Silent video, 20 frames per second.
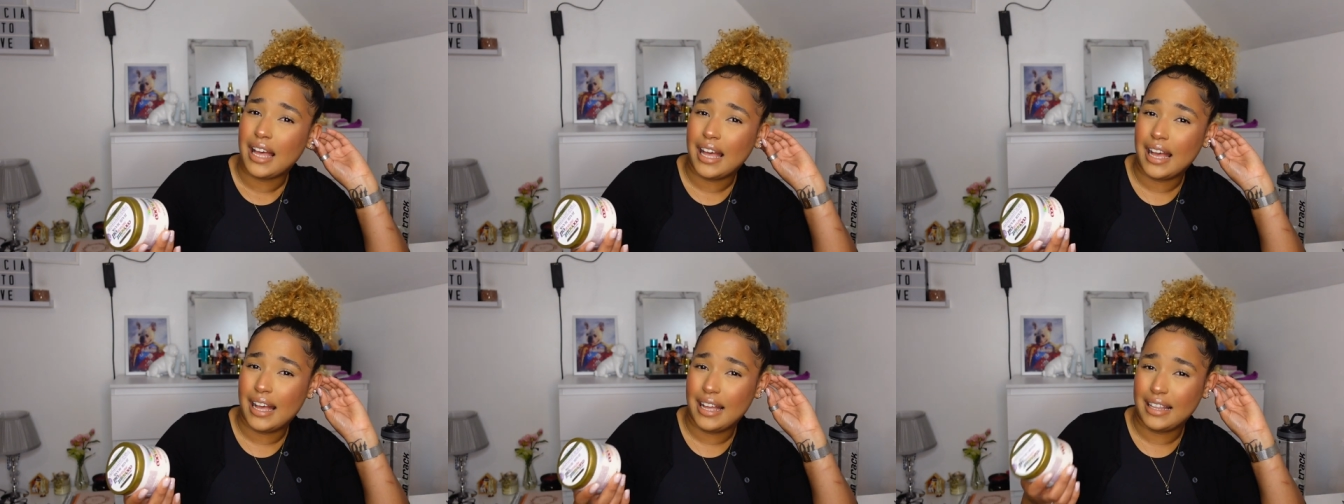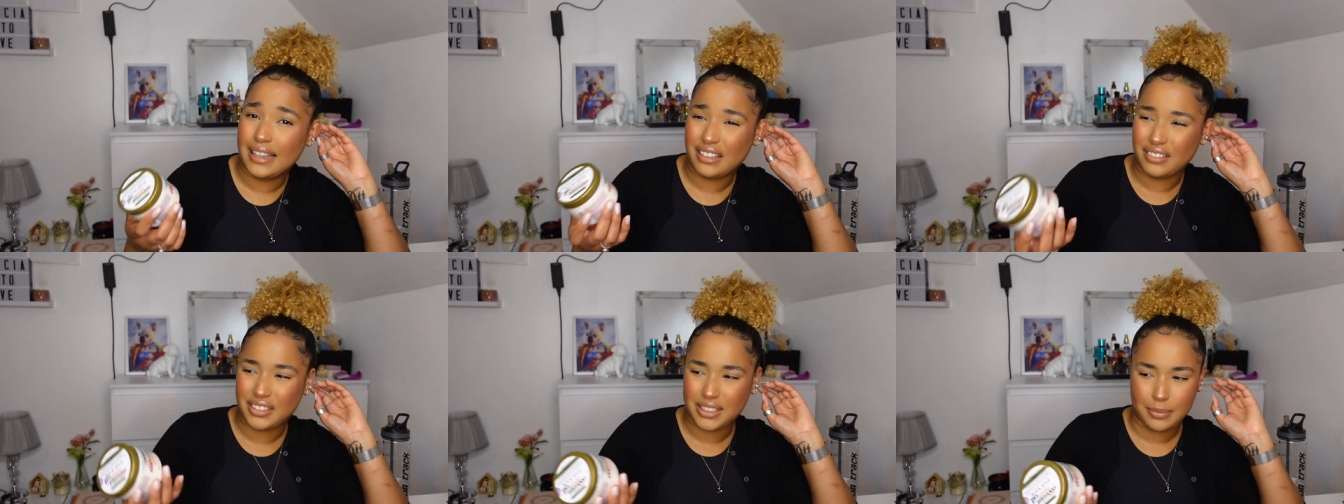
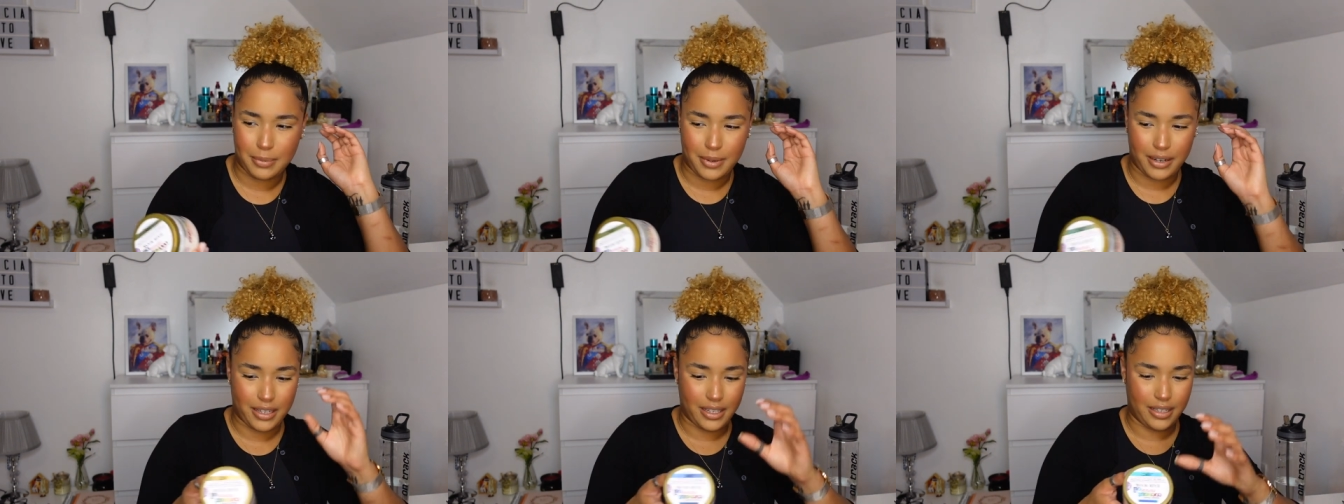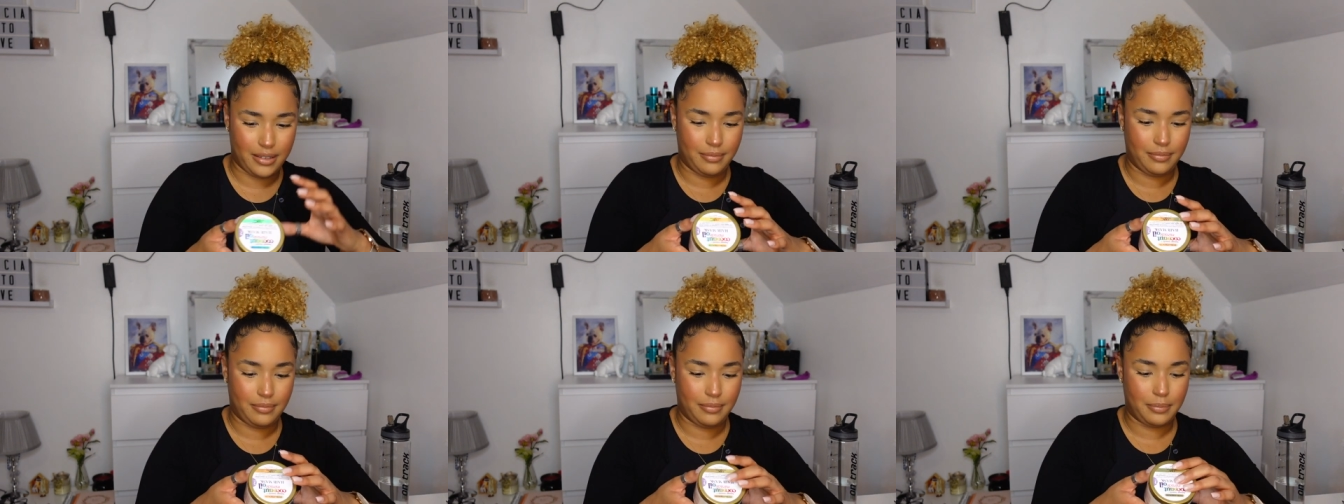And that was about
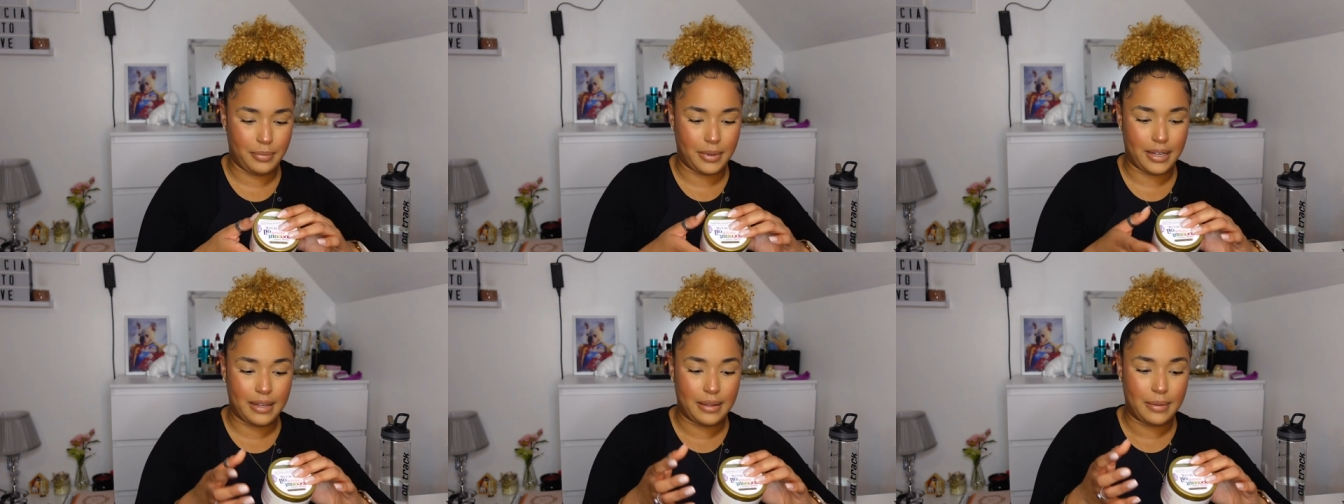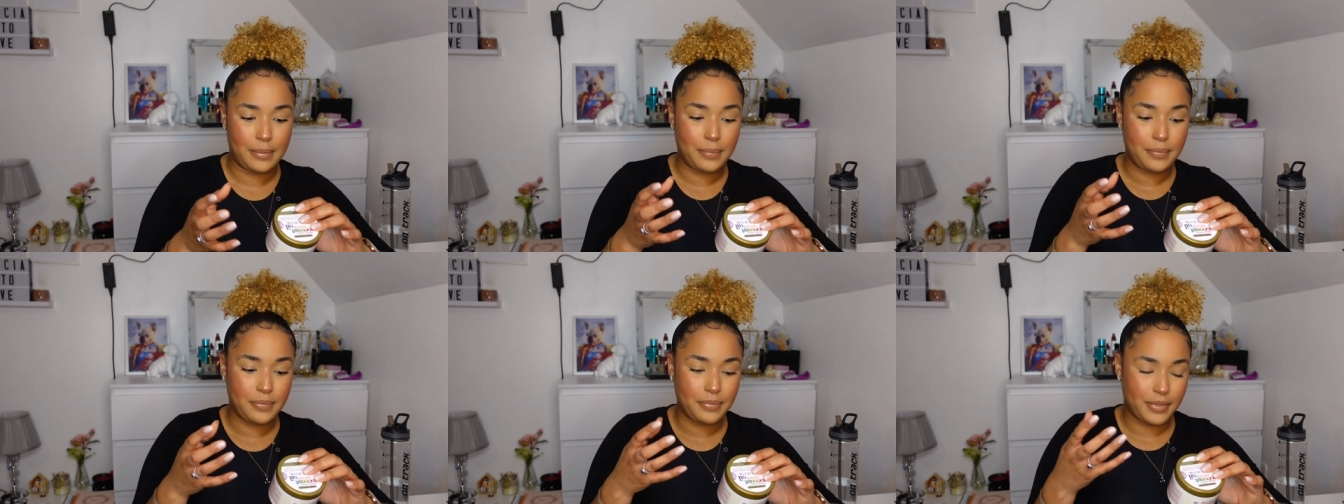it. But
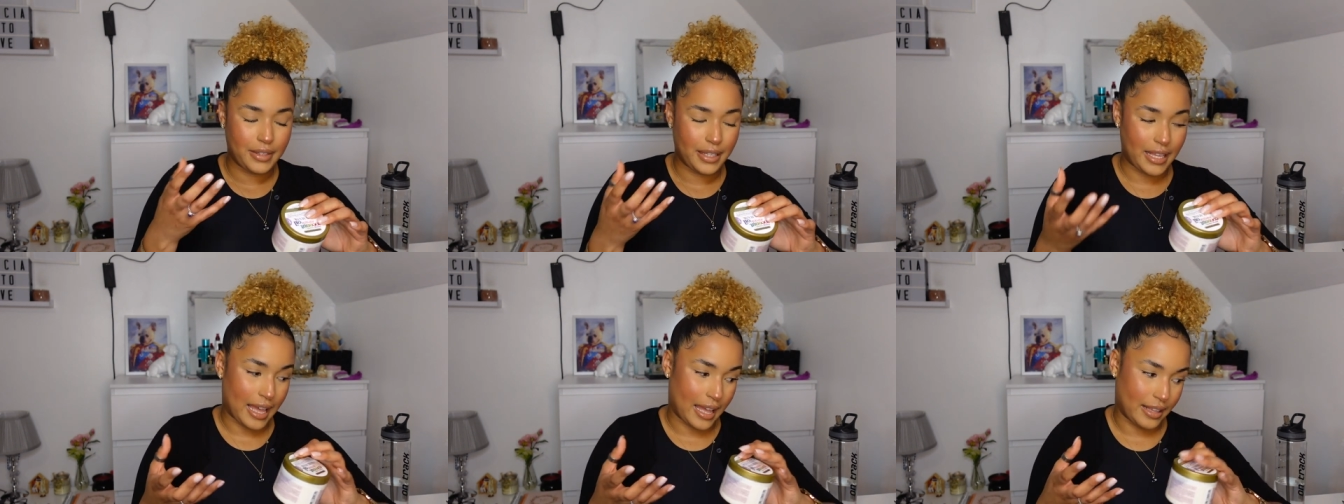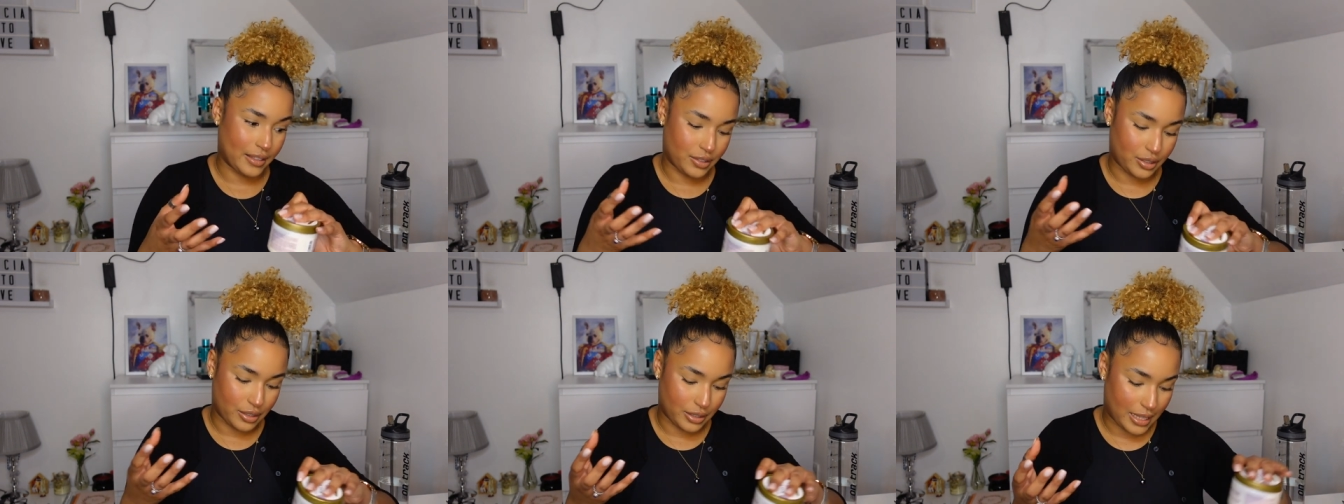
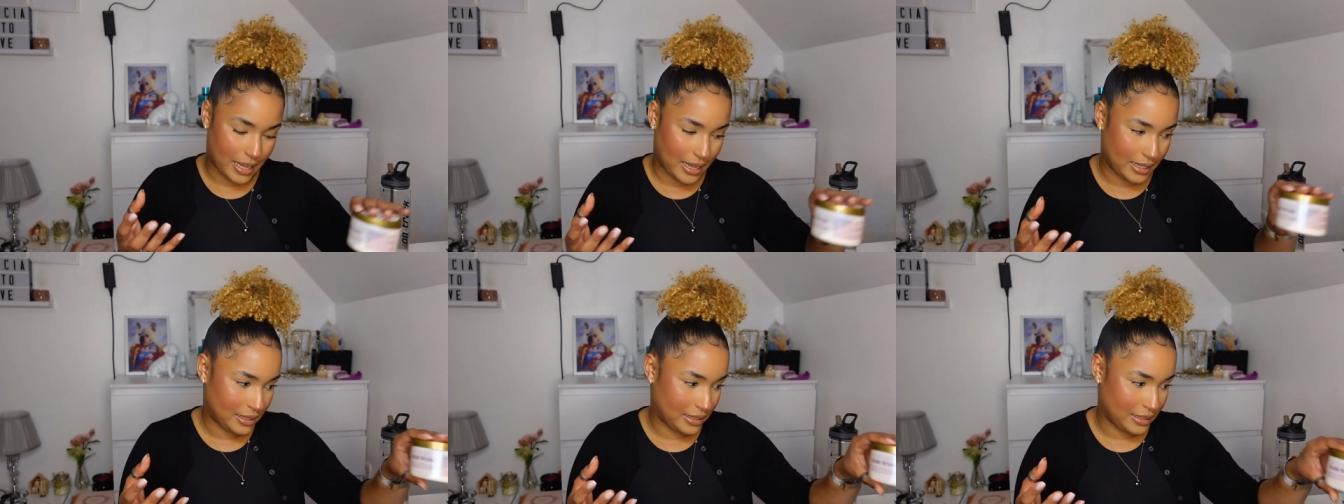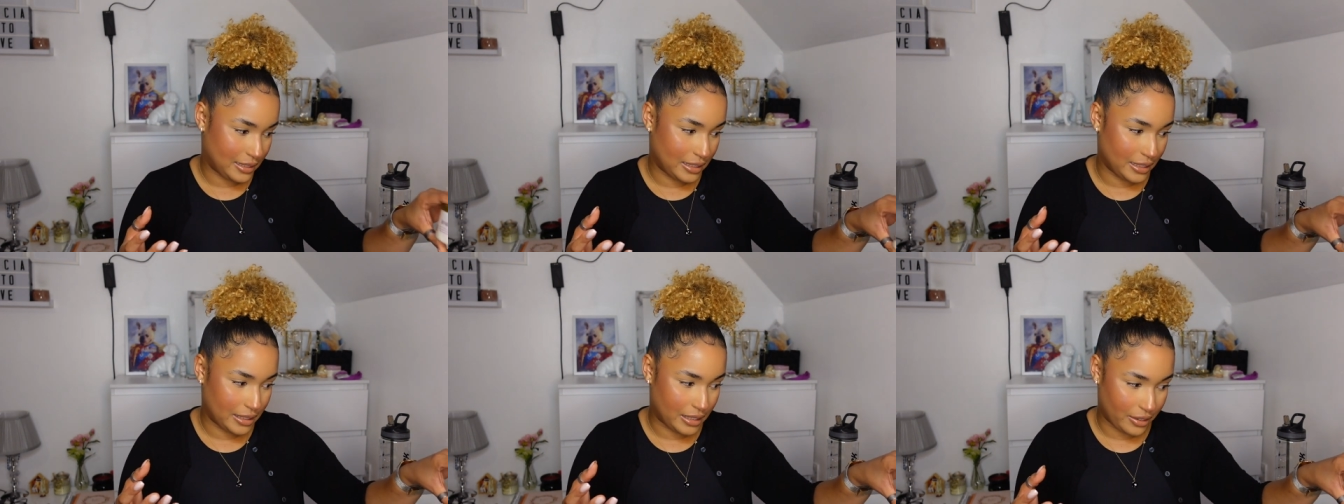yeah, so that's
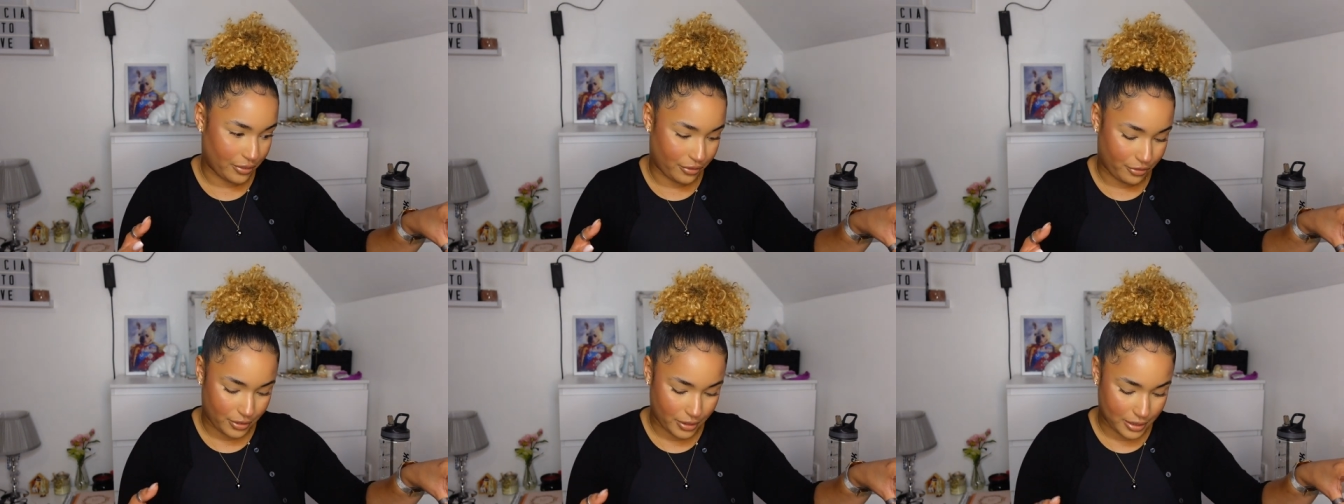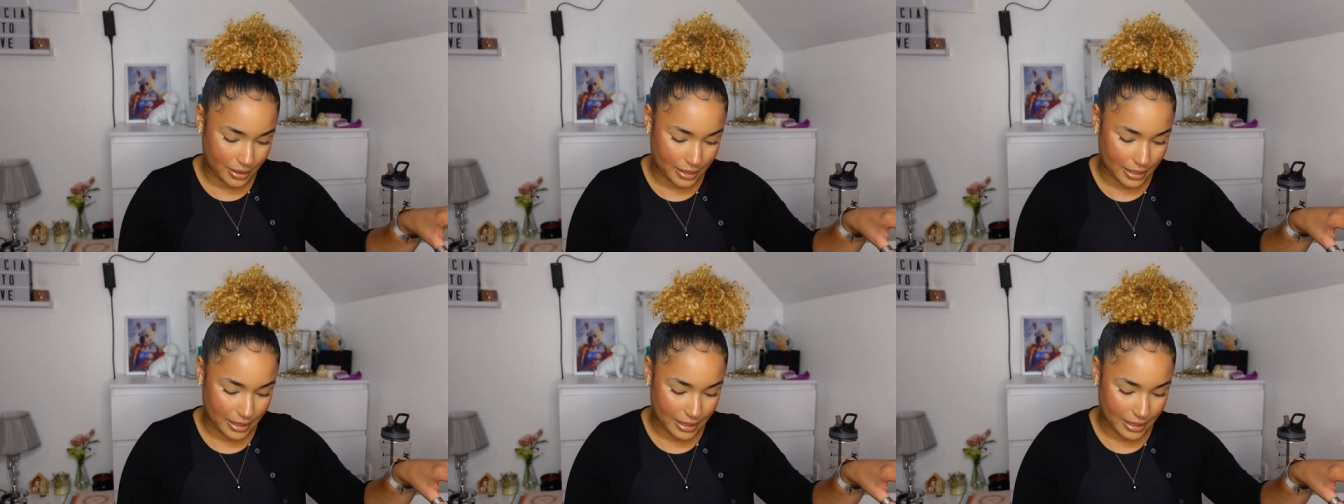the difference.